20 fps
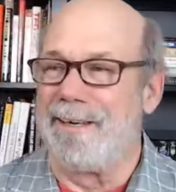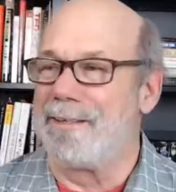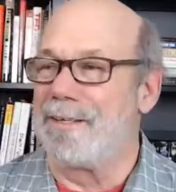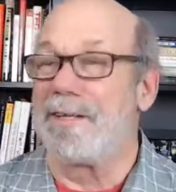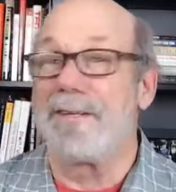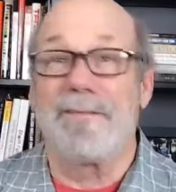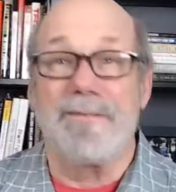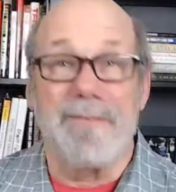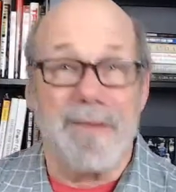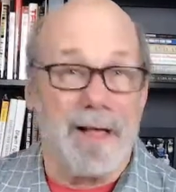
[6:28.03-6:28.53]

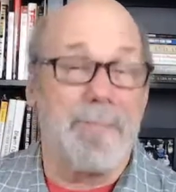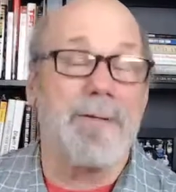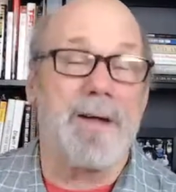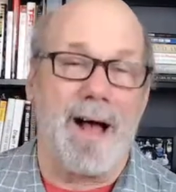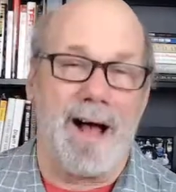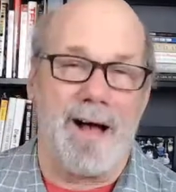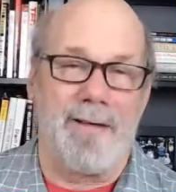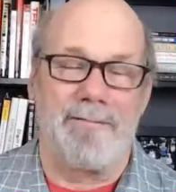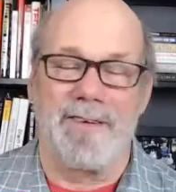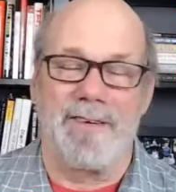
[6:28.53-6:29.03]
to develop
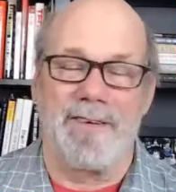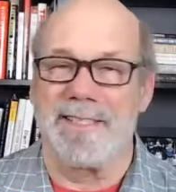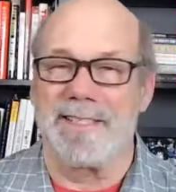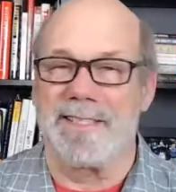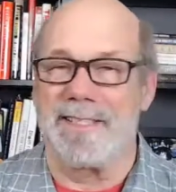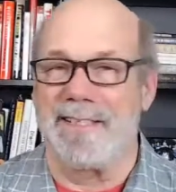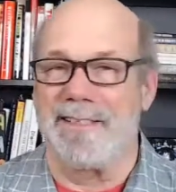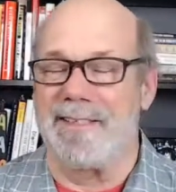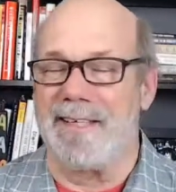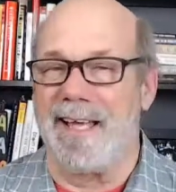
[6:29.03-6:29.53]
confidence,
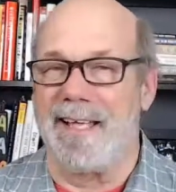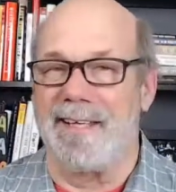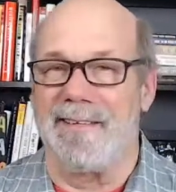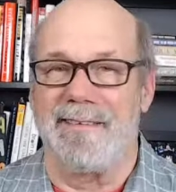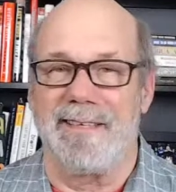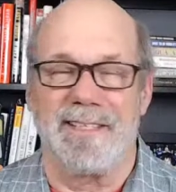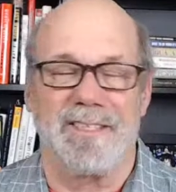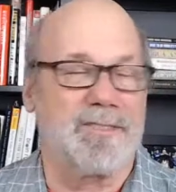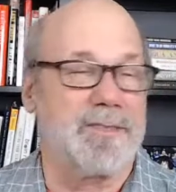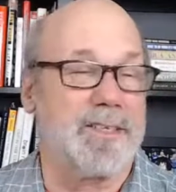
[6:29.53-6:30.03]
and, and
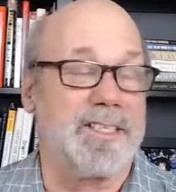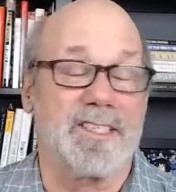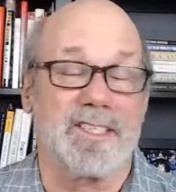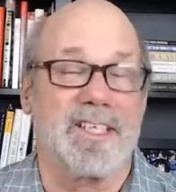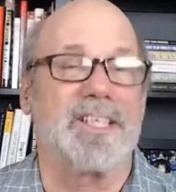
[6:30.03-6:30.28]
this is